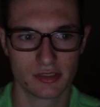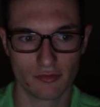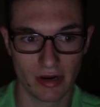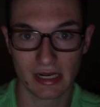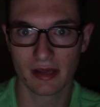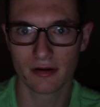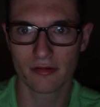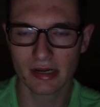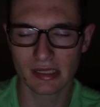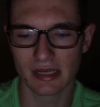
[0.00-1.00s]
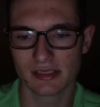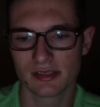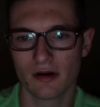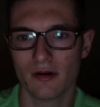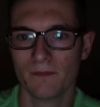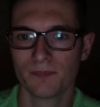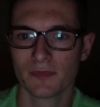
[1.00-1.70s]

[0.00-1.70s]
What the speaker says: a red light or a green light. So